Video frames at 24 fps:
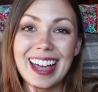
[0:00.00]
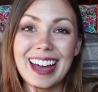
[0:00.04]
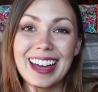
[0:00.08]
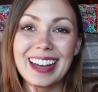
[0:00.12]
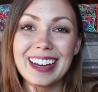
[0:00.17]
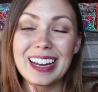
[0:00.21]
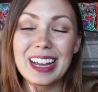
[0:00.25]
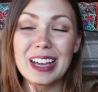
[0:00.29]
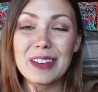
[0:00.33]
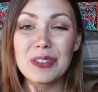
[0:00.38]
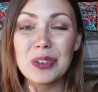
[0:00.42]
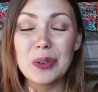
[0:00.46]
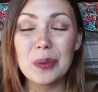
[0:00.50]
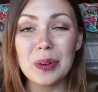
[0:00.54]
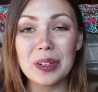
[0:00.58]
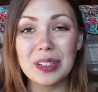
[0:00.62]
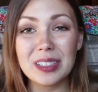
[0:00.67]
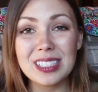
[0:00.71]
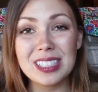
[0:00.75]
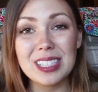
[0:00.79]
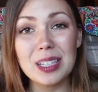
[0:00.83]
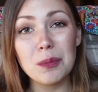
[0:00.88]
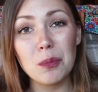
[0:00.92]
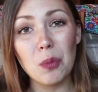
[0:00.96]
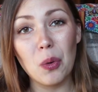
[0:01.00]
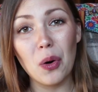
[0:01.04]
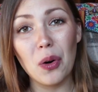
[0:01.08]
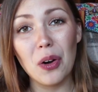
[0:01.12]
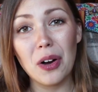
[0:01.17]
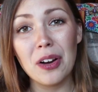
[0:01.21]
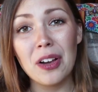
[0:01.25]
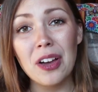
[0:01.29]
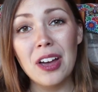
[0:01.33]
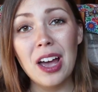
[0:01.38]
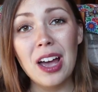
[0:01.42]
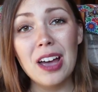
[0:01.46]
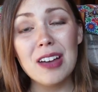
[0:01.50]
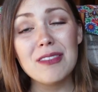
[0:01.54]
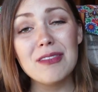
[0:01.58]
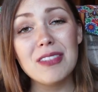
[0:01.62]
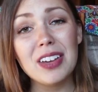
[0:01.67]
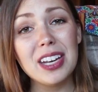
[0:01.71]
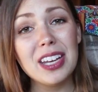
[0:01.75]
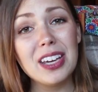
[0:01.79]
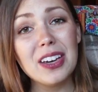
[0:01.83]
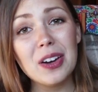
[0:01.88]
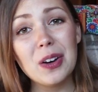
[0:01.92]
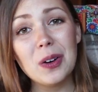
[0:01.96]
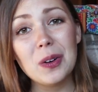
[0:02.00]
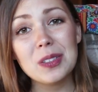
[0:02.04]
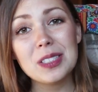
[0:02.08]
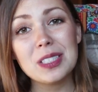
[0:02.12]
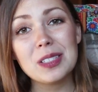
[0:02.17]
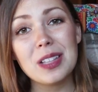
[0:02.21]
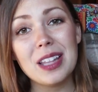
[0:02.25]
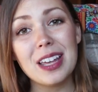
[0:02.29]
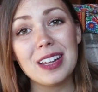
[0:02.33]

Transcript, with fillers: And if you wanna see more videos,